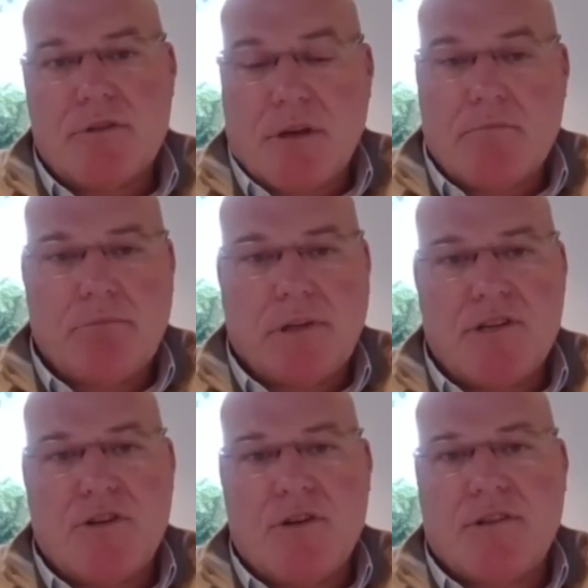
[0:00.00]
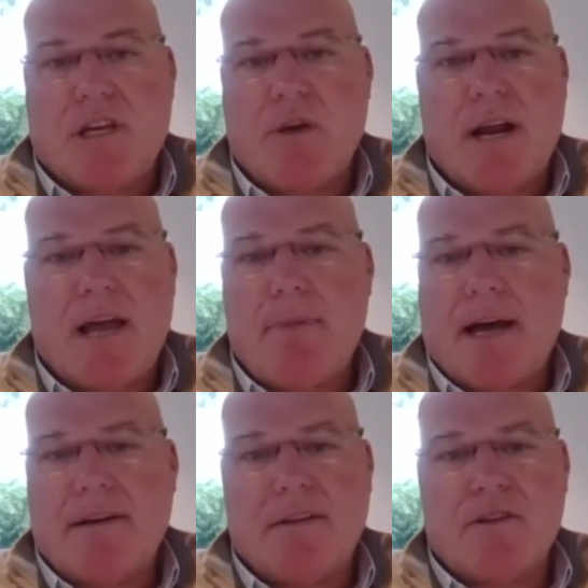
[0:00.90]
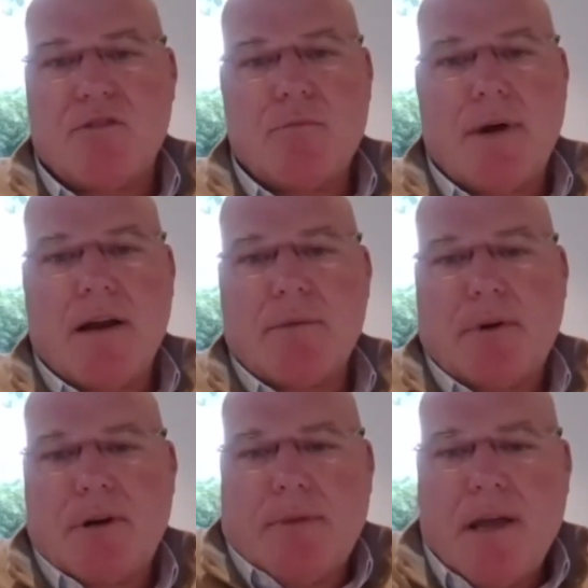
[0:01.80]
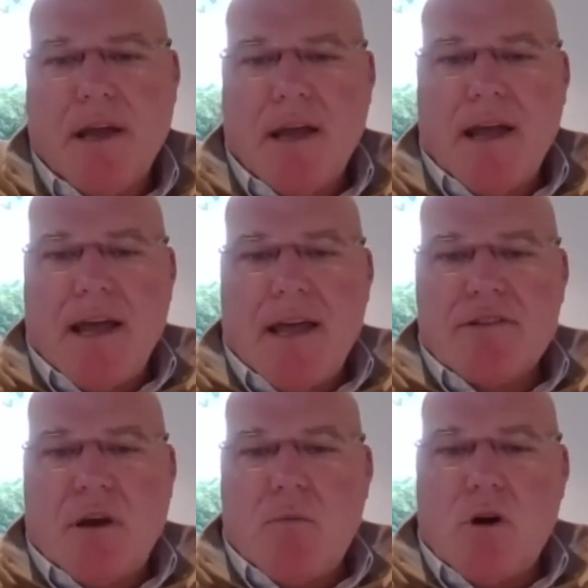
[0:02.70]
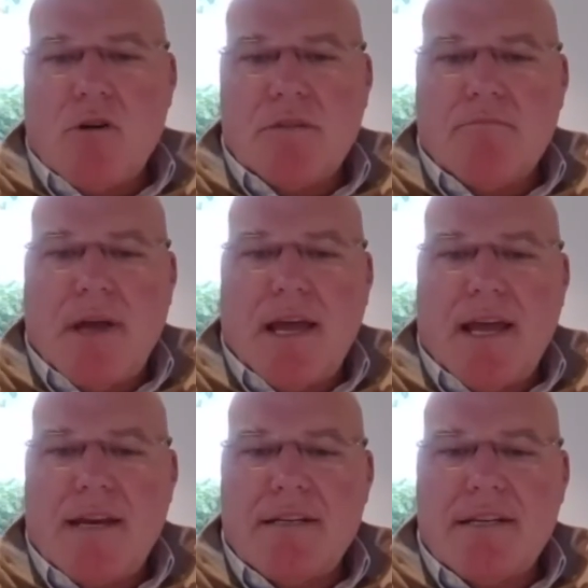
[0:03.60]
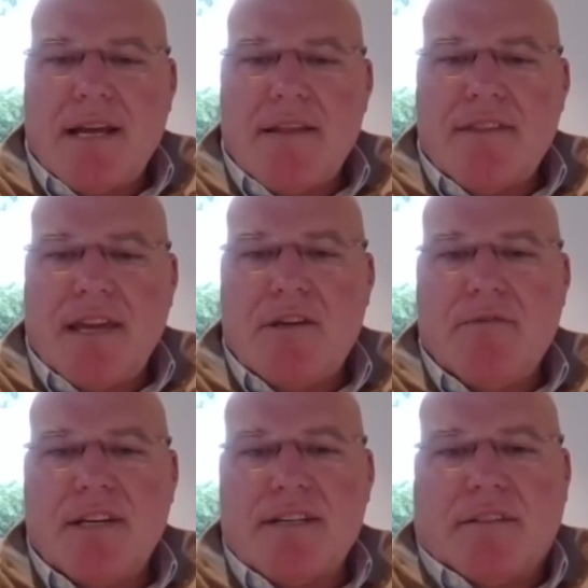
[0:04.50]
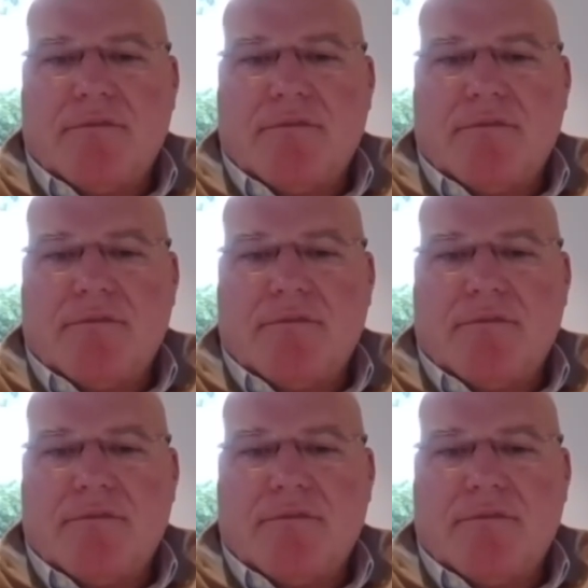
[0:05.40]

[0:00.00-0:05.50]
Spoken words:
So please use the Q&A button in the toolbar at the bottom. So welcome and thank you, Viktor.